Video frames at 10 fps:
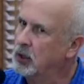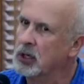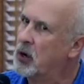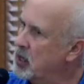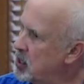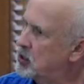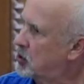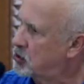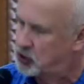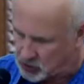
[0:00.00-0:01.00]
you know,
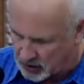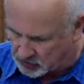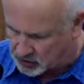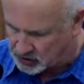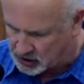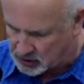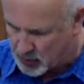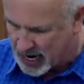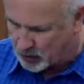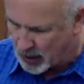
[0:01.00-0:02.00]
just, so they're just this
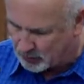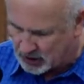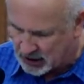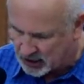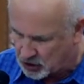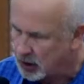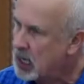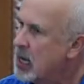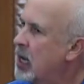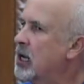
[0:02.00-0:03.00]
bad reputation.
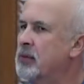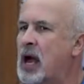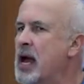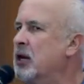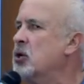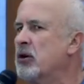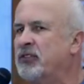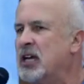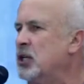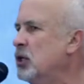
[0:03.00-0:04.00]
Uh, I don't know
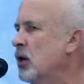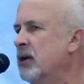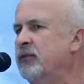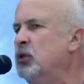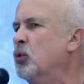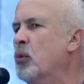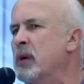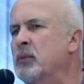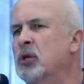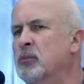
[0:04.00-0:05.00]
if any of you
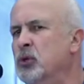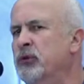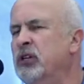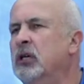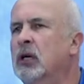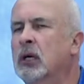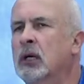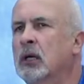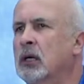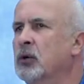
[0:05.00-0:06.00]
remember the movie,
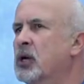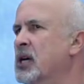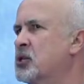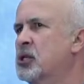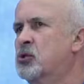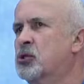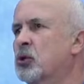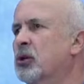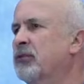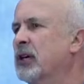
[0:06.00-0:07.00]
oh gosh, this was
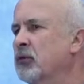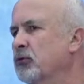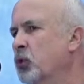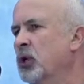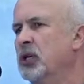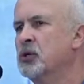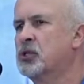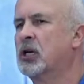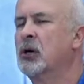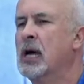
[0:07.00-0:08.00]
35 or 40
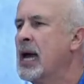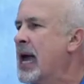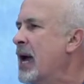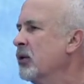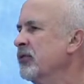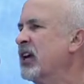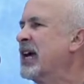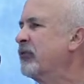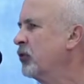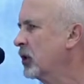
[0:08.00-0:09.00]
years ago, Out of
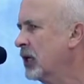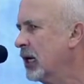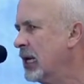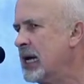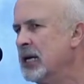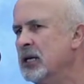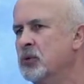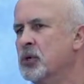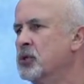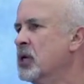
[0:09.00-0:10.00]
Africa, and
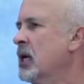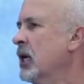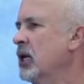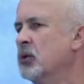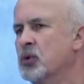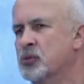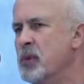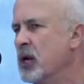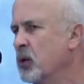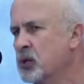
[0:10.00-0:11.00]
it was, it was
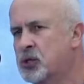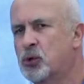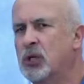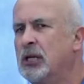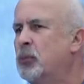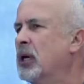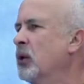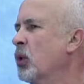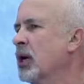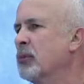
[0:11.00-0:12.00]
Meryl Streep
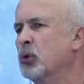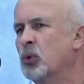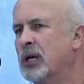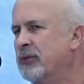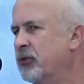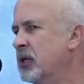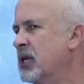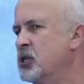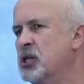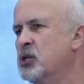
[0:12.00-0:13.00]
and Robert Redford,
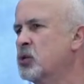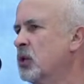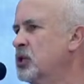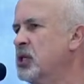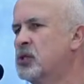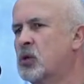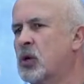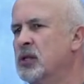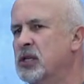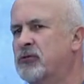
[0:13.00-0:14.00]
and she's, she's
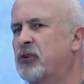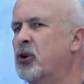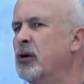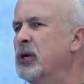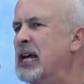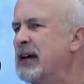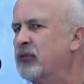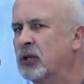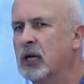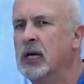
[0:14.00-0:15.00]
on this farm in
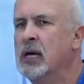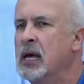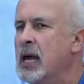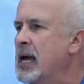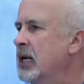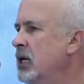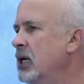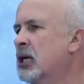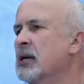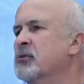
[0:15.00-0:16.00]
Africa. And
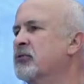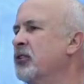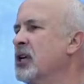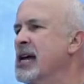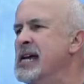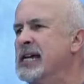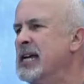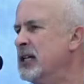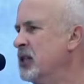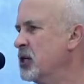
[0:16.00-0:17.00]
he comes flying
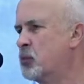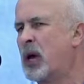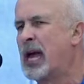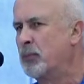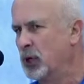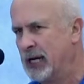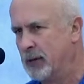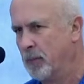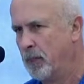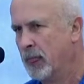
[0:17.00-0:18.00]
in in this biplane.
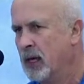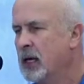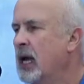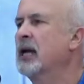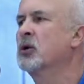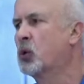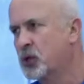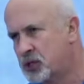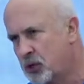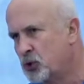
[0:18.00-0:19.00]
And of
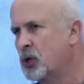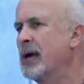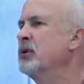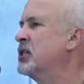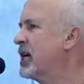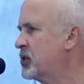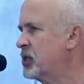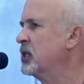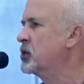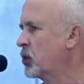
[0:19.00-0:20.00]
course, they're dramatized
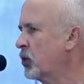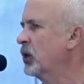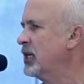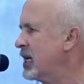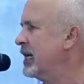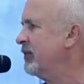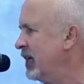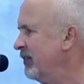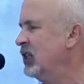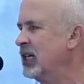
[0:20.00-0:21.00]
in this early day of
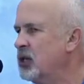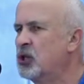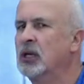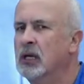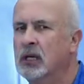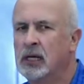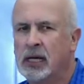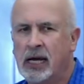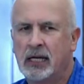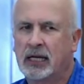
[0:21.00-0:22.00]
aviation.
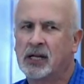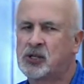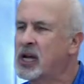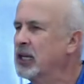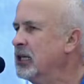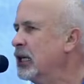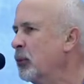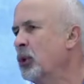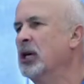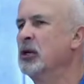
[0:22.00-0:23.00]
And he gets out of the
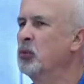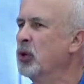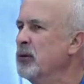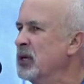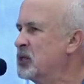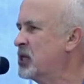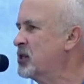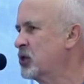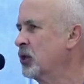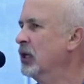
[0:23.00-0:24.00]
airplane and pretty much
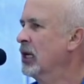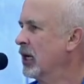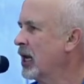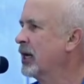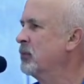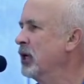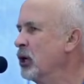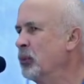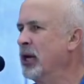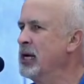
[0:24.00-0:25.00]
says to her, like my
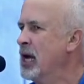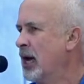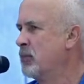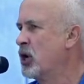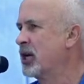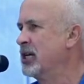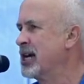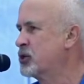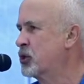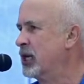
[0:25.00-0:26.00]
airplane, I bought it
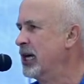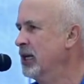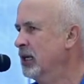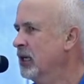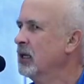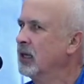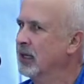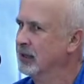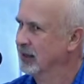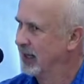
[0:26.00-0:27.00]
yesterday.
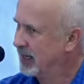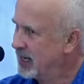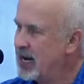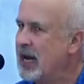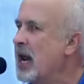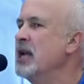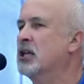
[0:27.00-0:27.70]
and, and, and,